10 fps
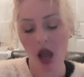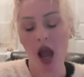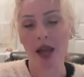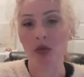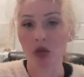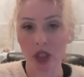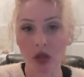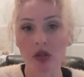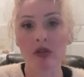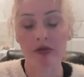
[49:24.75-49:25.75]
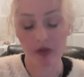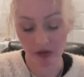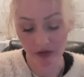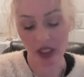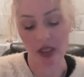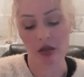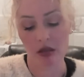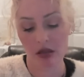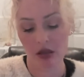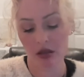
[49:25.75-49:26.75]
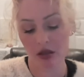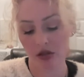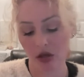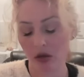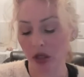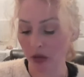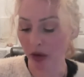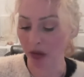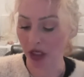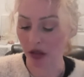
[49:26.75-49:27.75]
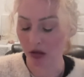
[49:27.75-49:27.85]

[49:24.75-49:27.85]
I am doing those for free. So email me